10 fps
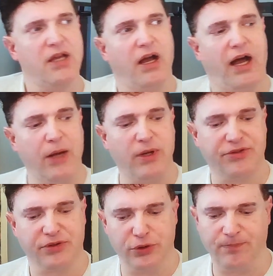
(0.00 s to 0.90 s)
I went
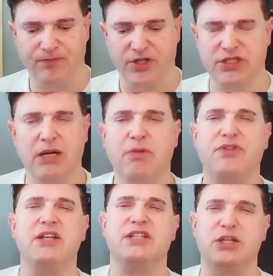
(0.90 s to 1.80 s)
through, there's a number of
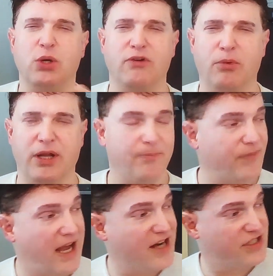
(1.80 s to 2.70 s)
things I do every morning.
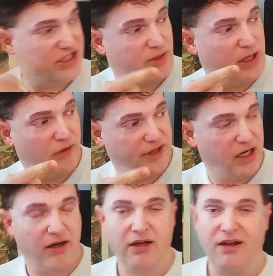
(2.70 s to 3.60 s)
I actually sit right over
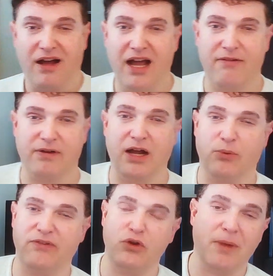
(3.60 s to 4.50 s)
there. I
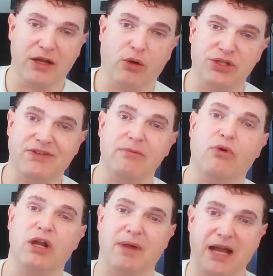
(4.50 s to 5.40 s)
review my goals every
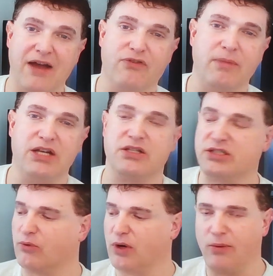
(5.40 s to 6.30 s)
morning, my affirmations.
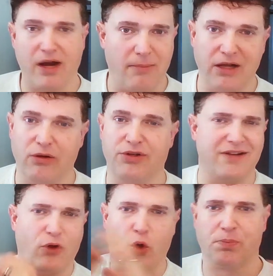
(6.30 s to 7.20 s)
I rewrite out my goals. I
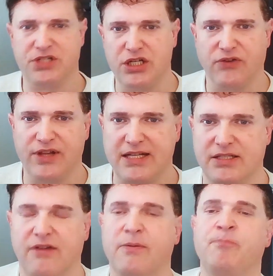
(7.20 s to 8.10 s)
have a whole procedure for that
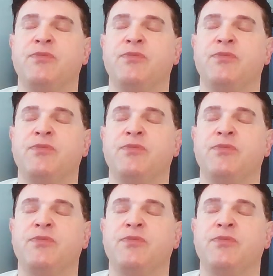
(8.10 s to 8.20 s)
stuff.